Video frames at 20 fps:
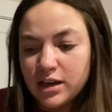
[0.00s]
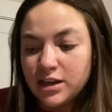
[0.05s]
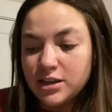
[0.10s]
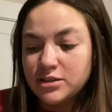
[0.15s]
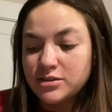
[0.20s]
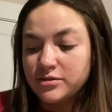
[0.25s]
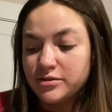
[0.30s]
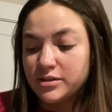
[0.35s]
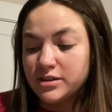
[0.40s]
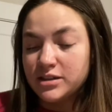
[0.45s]

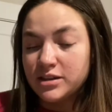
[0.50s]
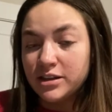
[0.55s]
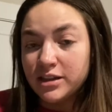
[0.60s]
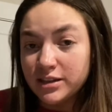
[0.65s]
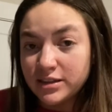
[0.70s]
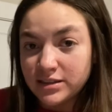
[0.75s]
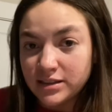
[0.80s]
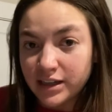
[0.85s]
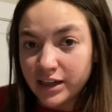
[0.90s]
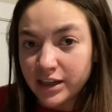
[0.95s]
So it
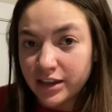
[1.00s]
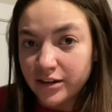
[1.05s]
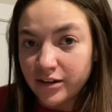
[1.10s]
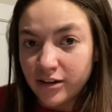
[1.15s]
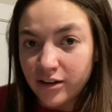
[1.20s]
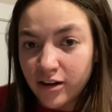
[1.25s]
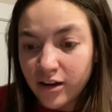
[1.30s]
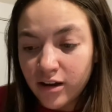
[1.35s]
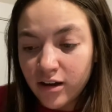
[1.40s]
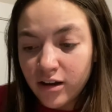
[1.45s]
looks like they're
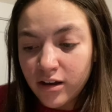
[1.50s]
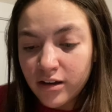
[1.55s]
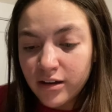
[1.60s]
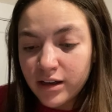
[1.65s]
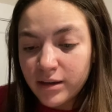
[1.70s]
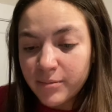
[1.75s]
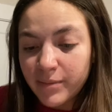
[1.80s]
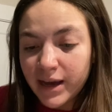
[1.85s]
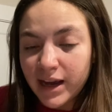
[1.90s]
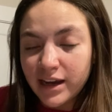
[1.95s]

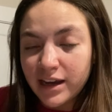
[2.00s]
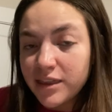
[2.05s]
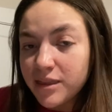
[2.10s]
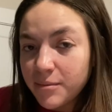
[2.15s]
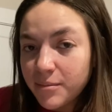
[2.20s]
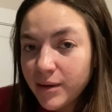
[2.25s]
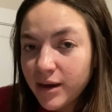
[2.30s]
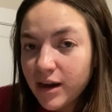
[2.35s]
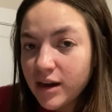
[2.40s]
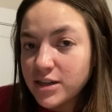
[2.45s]
all back in the
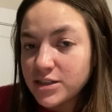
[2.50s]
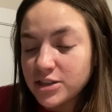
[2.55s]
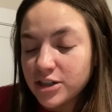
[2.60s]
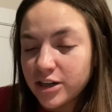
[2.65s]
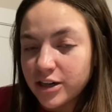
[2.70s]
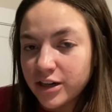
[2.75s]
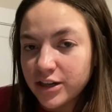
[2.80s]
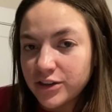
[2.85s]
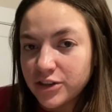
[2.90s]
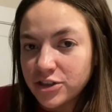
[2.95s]

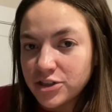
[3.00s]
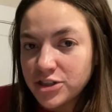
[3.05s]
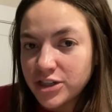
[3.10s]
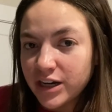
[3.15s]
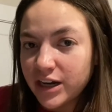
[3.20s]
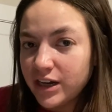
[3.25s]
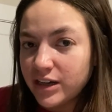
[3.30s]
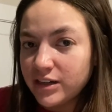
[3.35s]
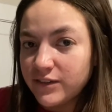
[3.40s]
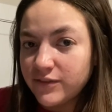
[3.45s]
boxcar and they're
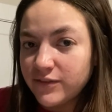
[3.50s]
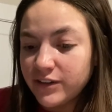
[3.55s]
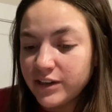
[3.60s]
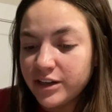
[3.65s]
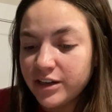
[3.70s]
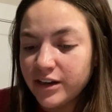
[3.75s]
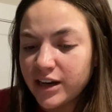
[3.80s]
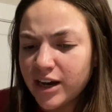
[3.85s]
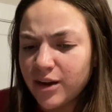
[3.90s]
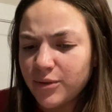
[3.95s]
trying to
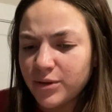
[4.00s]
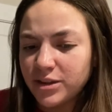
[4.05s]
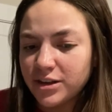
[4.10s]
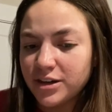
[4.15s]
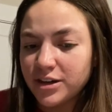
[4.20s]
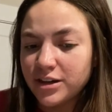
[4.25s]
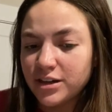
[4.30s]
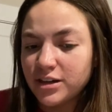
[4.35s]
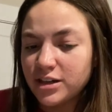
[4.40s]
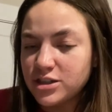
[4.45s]
figure out what
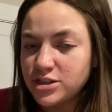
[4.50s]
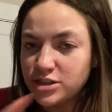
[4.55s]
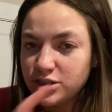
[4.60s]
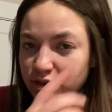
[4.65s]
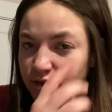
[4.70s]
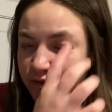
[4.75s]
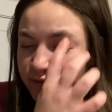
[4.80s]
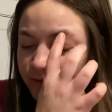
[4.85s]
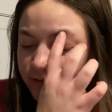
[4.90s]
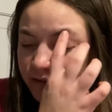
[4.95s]
they're gonna
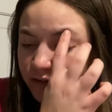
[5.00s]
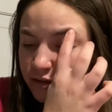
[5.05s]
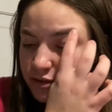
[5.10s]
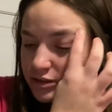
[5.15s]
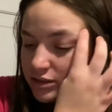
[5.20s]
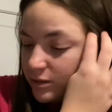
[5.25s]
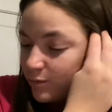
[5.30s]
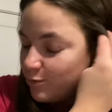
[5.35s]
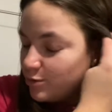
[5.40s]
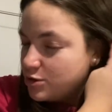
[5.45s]
do for
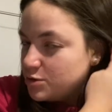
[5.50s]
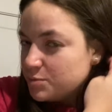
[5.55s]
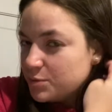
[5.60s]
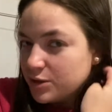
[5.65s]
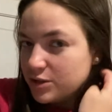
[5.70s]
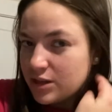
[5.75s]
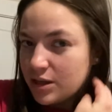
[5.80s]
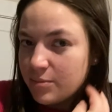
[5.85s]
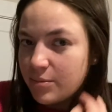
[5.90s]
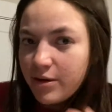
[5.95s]
someone's
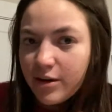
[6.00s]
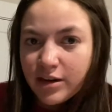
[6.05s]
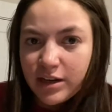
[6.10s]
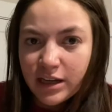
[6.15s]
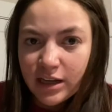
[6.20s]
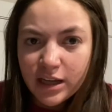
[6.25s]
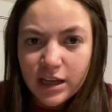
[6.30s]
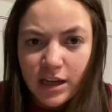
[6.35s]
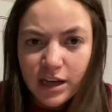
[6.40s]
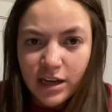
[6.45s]
birthday
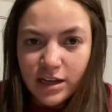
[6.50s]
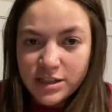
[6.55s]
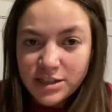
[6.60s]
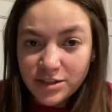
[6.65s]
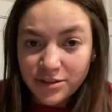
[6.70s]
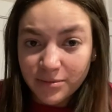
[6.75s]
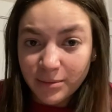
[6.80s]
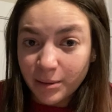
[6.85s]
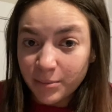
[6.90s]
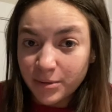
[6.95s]
party.
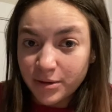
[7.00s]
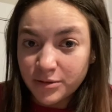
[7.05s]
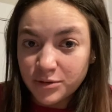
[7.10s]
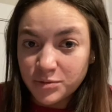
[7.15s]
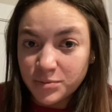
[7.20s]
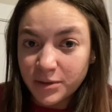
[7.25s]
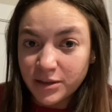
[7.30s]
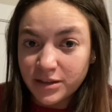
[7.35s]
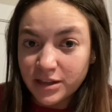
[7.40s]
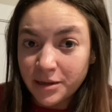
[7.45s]
Do you remember whose
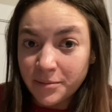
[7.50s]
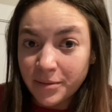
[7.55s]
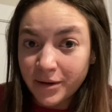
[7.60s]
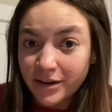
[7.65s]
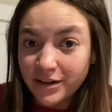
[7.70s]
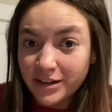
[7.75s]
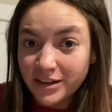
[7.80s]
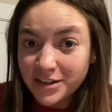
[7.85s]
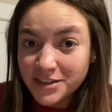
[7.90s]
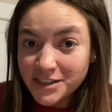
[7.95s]
birthday
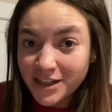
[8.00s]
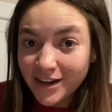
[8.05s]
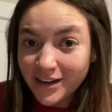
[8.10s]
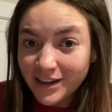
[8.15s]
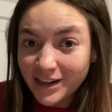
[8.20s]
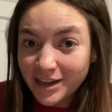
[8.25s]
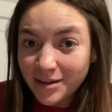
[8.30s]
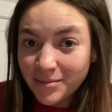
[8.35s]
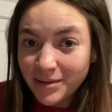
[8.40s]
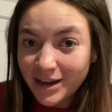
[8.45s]
party they're
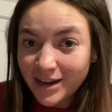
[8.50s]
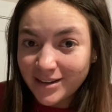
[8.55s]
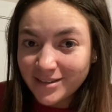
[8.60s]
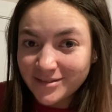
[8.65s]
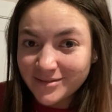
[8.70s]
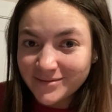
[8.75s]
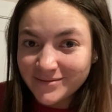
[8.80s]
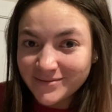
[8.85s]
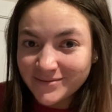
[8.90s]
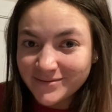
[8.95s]
talking
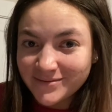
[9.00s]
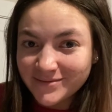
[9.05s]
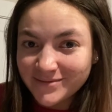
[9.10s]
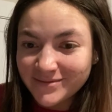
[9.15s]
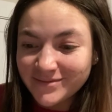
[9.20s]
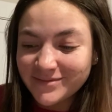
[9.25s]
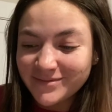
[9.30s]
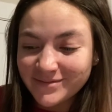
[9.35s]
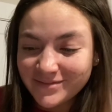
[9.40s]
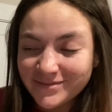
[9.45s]
about?
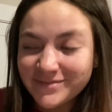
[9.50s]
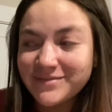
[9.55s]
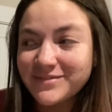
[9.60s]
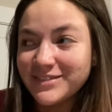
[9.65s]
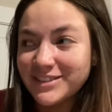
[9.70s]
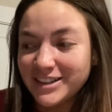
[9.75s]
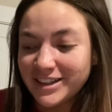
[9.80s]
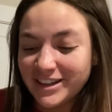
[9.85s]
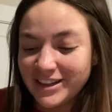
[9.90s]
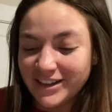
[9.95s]

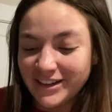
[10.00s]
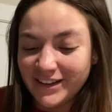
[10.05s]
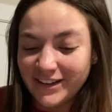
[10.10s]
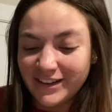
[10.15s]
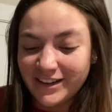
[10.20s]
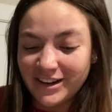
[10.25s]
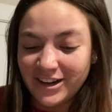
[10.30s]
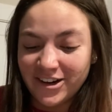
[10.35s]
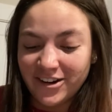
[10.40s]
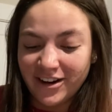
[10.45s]

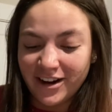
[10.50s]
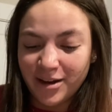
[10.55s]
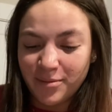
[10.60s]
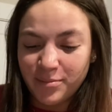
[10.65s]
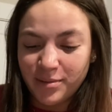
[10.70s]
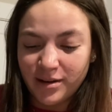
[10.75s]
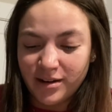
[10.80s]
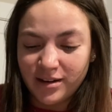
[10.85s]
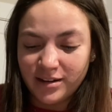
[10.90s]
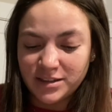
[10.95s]
Good,
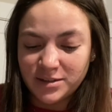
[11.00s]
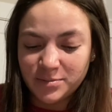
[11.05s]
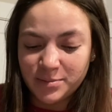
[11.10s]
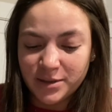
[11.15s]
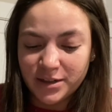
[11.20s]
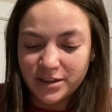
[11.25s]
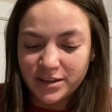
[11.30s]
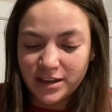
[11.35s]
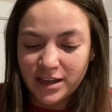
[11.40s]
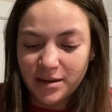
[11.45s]
Grandpa's
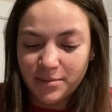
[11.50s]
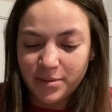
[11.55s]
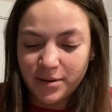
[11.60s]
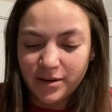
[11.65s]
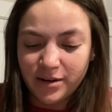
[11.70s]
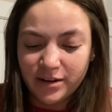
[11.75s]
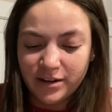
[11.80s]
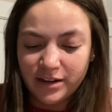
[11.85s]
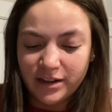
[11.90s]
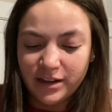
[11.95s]
birthday
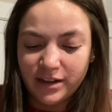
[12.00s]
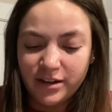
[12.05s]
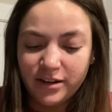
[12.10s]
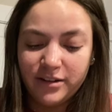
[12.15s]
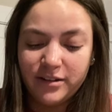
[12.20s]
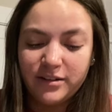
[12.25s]
party.